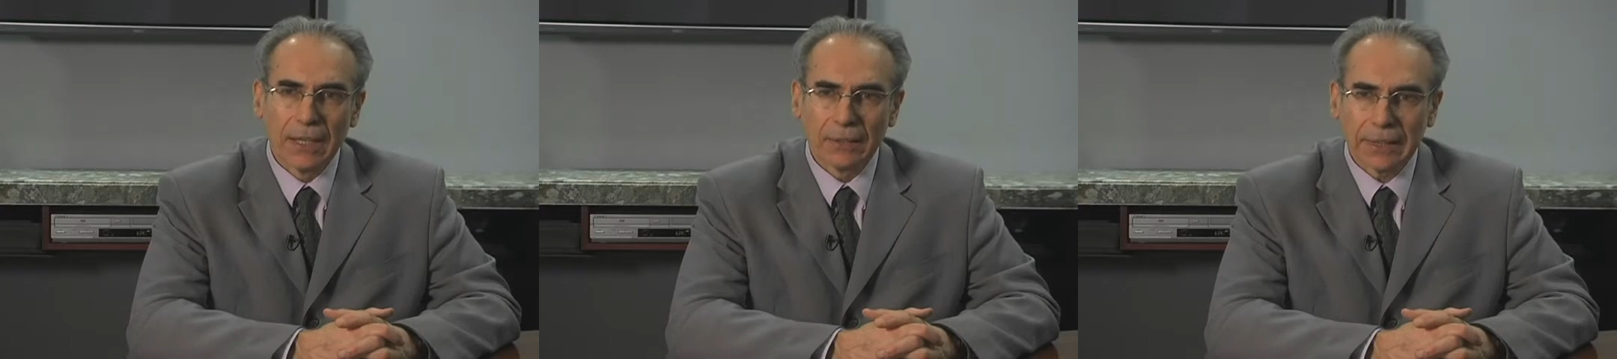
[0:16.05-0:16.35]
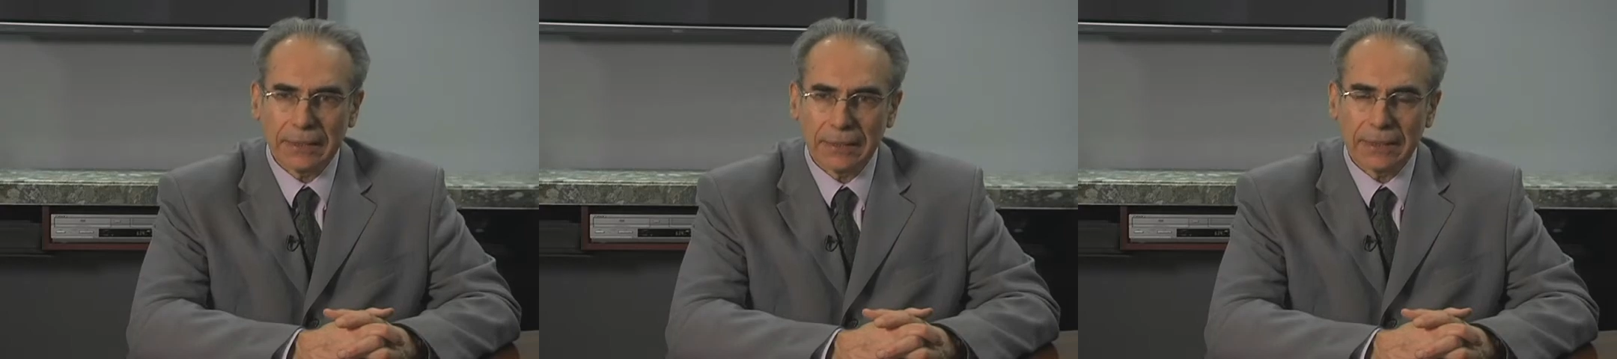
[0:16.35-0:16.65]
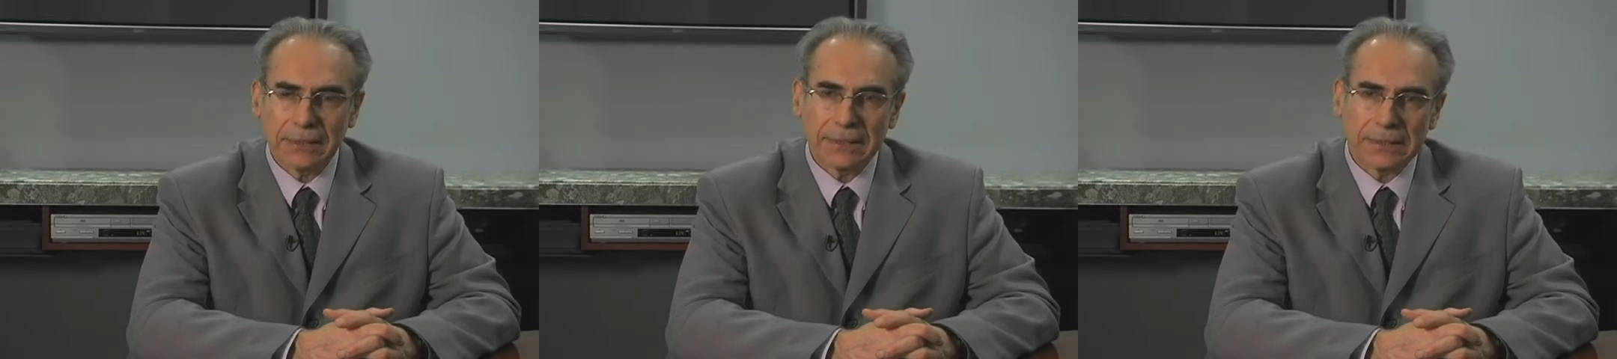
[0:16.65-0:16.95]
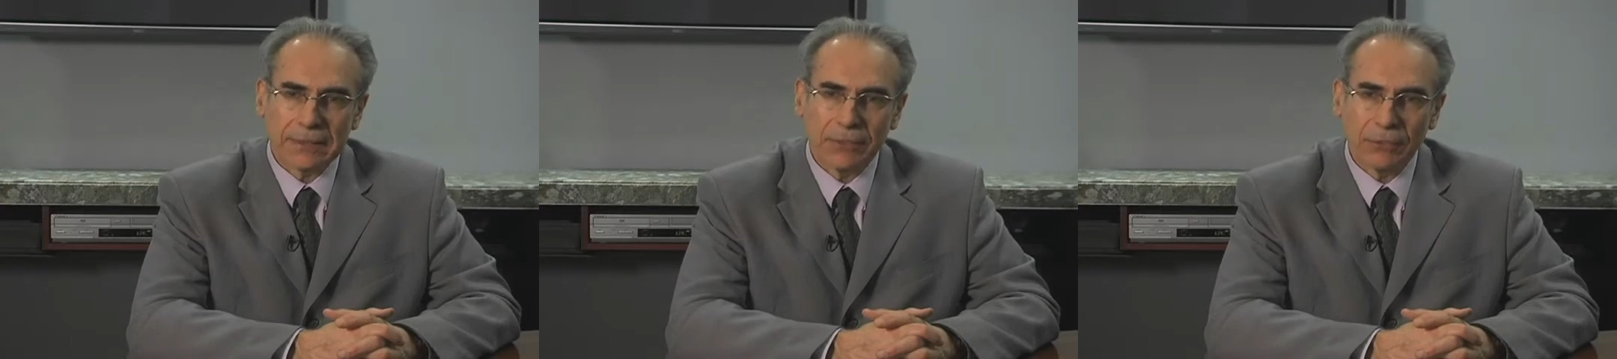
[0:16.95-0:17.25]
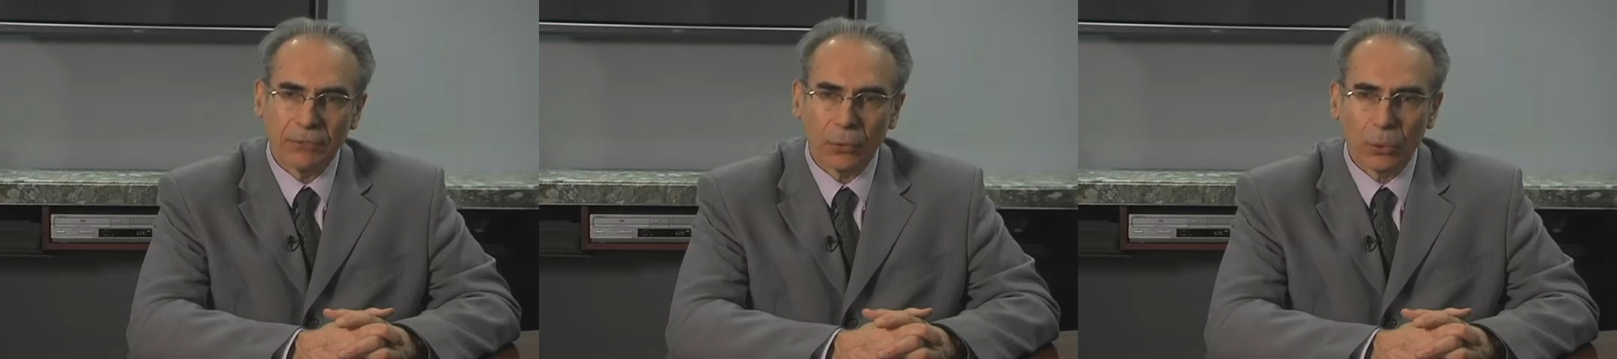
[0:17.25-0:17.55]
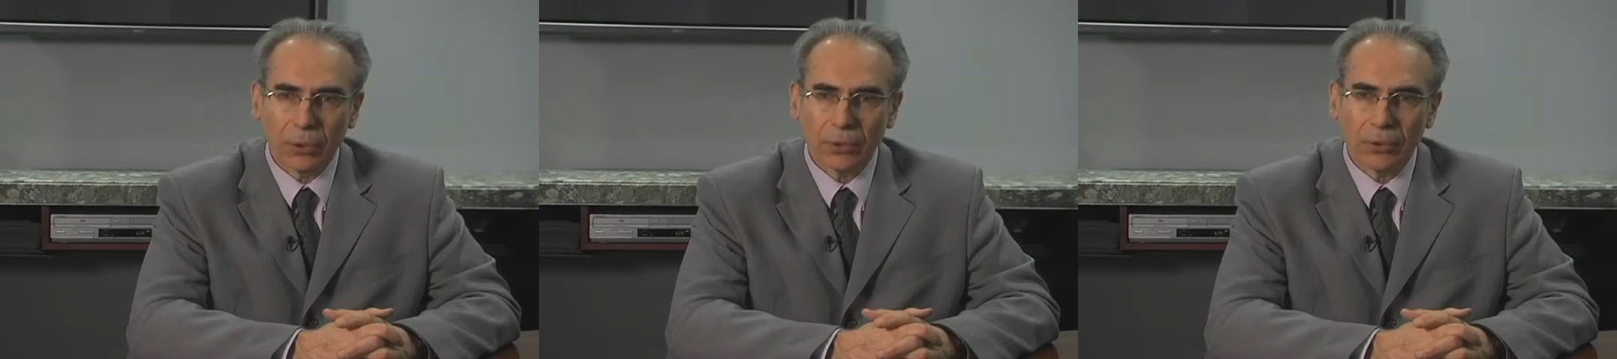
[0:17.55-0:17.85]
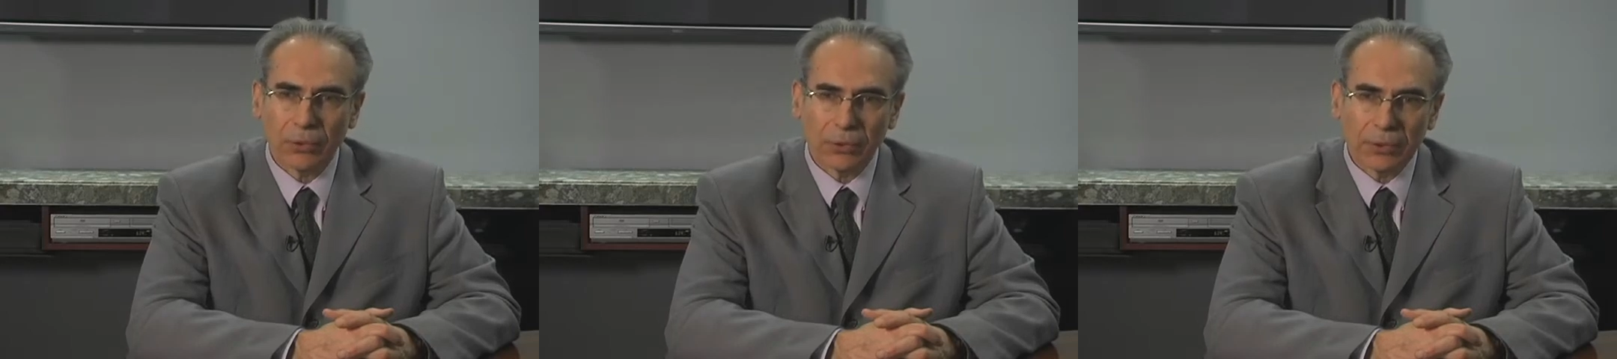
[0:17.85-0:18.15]
late 1974
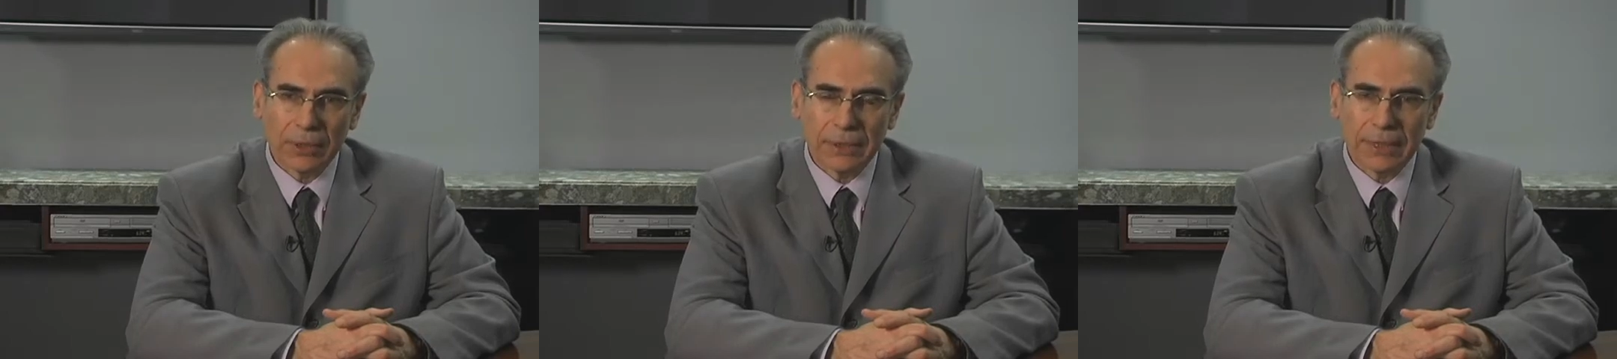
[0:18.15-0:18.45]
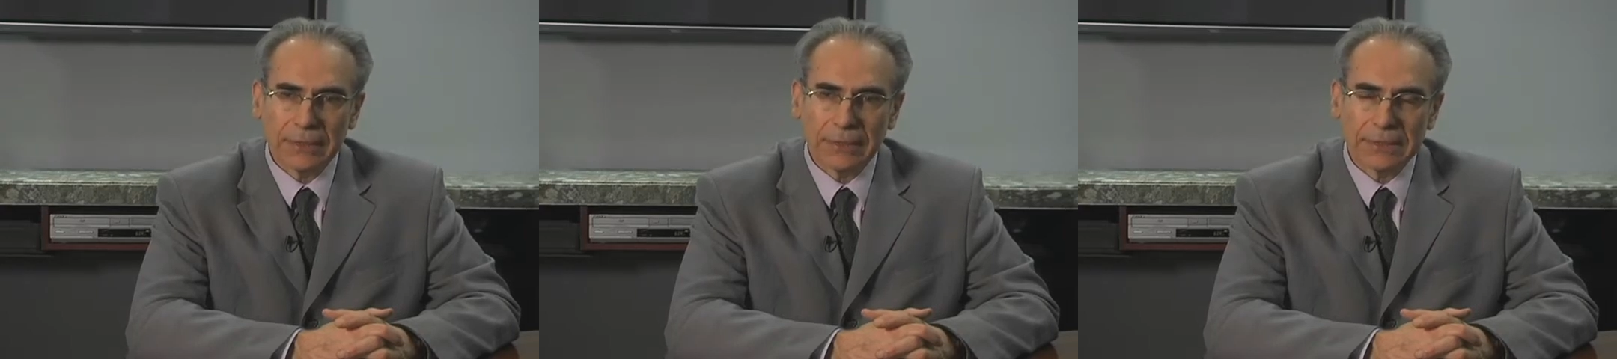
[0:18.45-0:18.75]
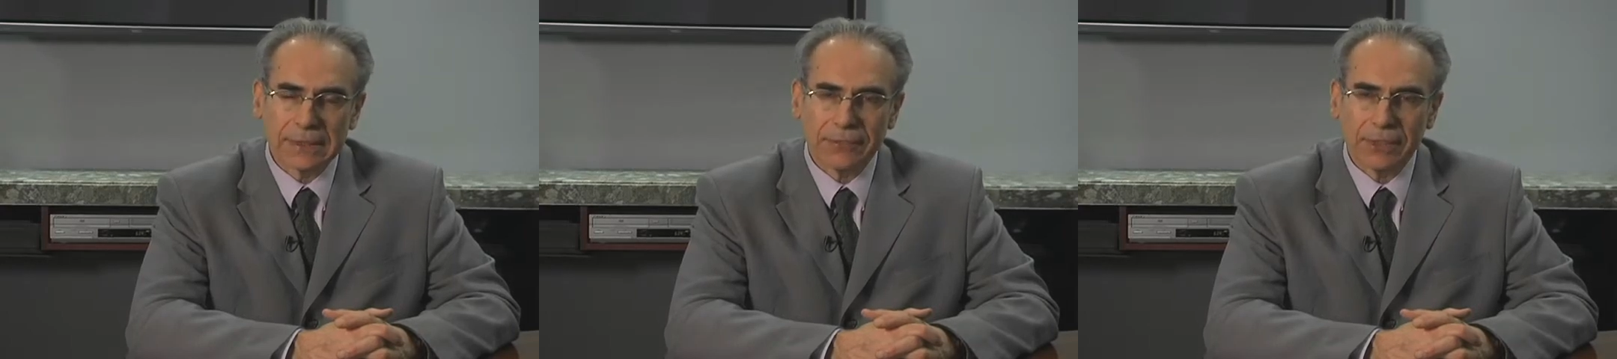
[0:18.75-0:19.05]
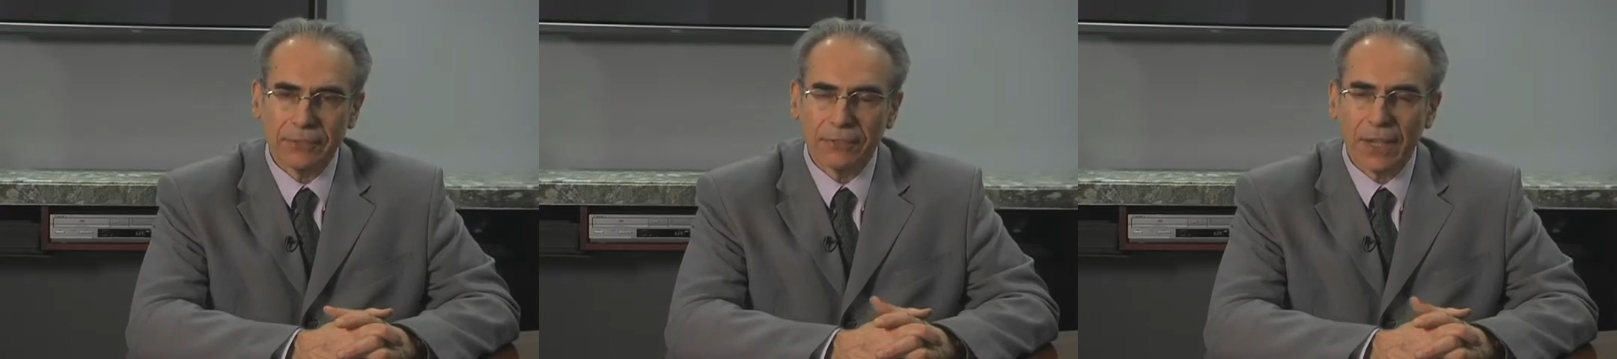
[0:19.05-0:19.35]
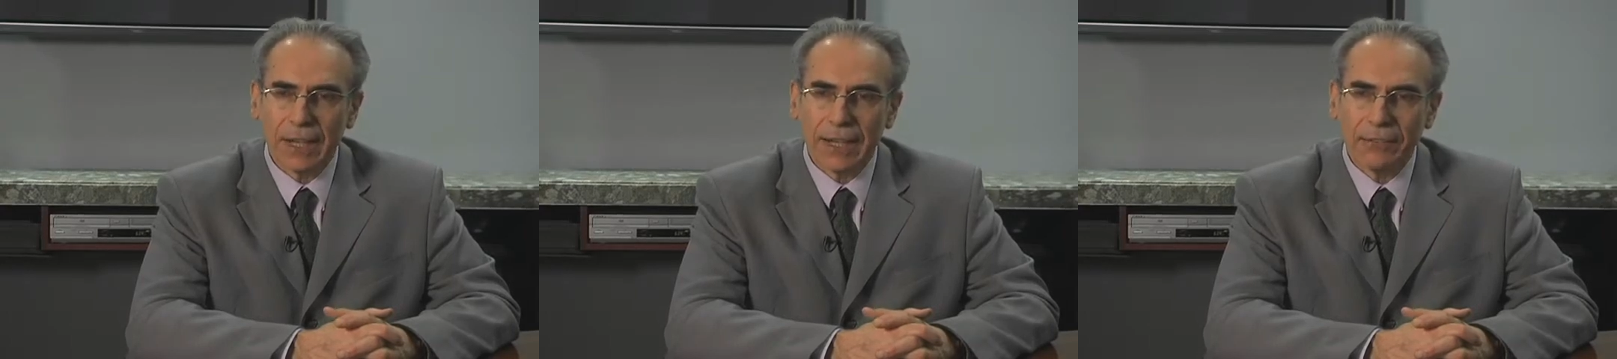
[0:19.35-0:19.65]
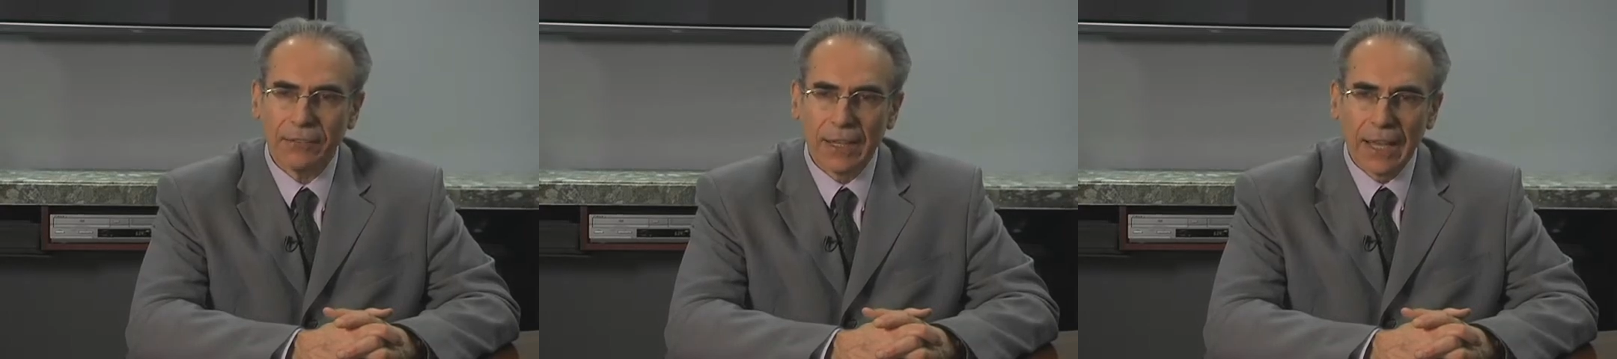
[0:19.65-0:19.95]
or early 1975.